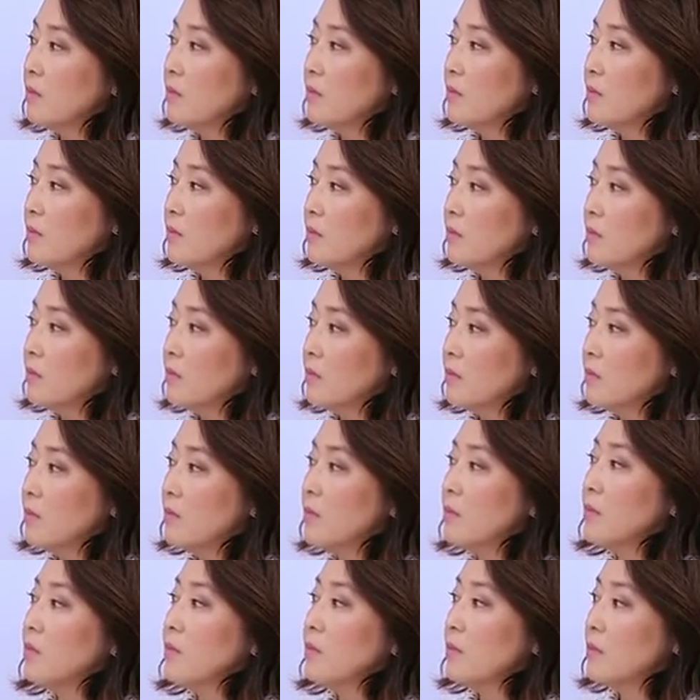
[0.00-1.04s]

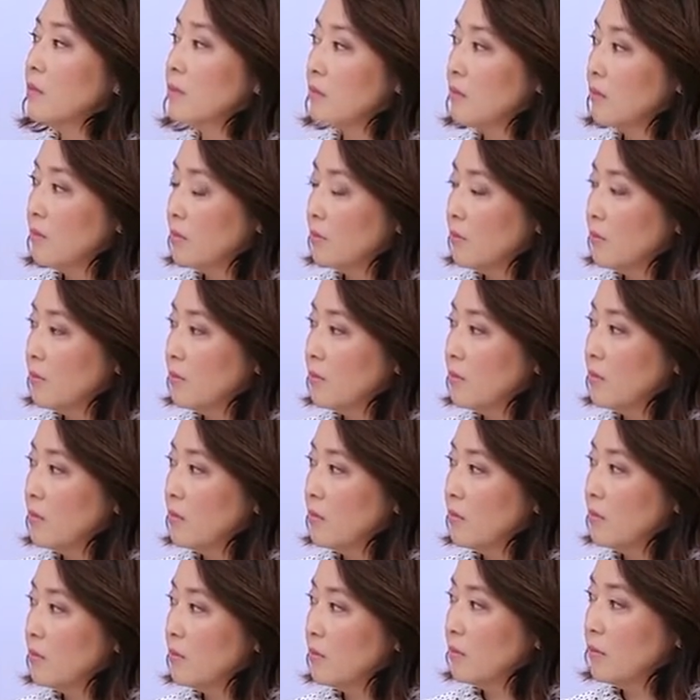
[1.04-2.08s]

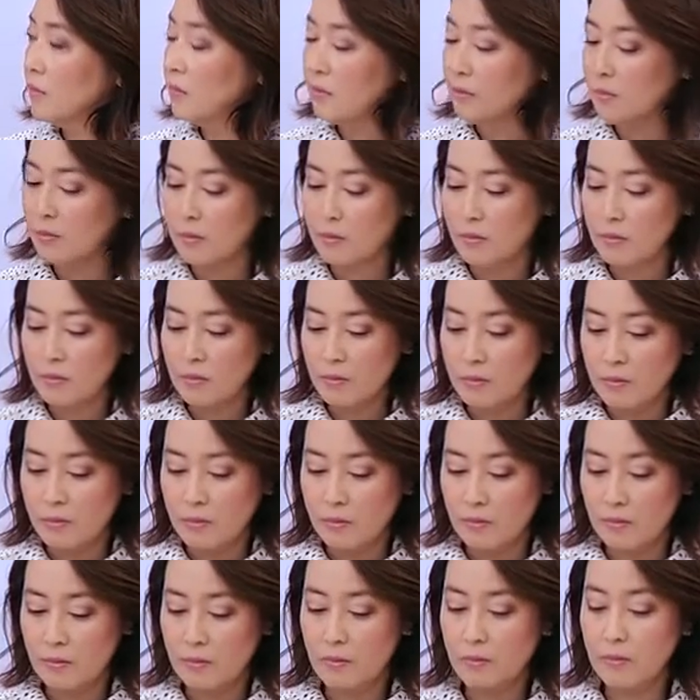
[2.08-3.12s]

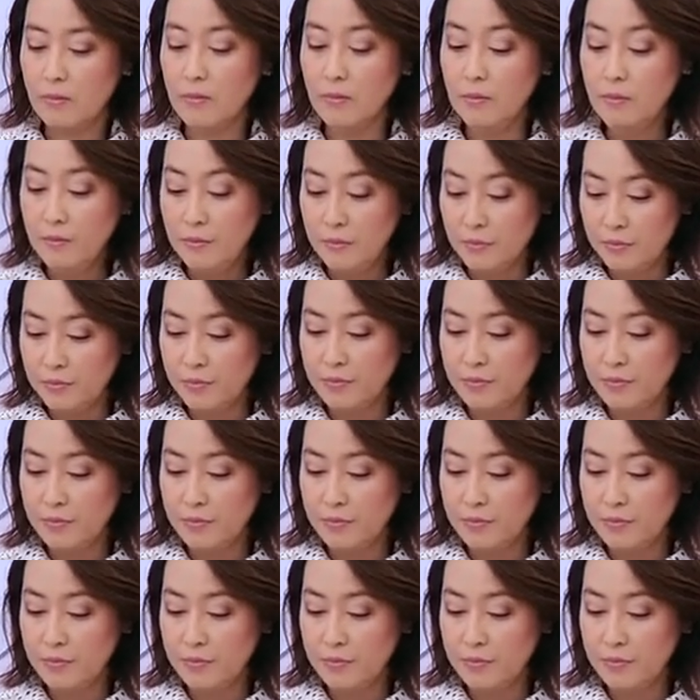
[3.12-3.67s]
(silent)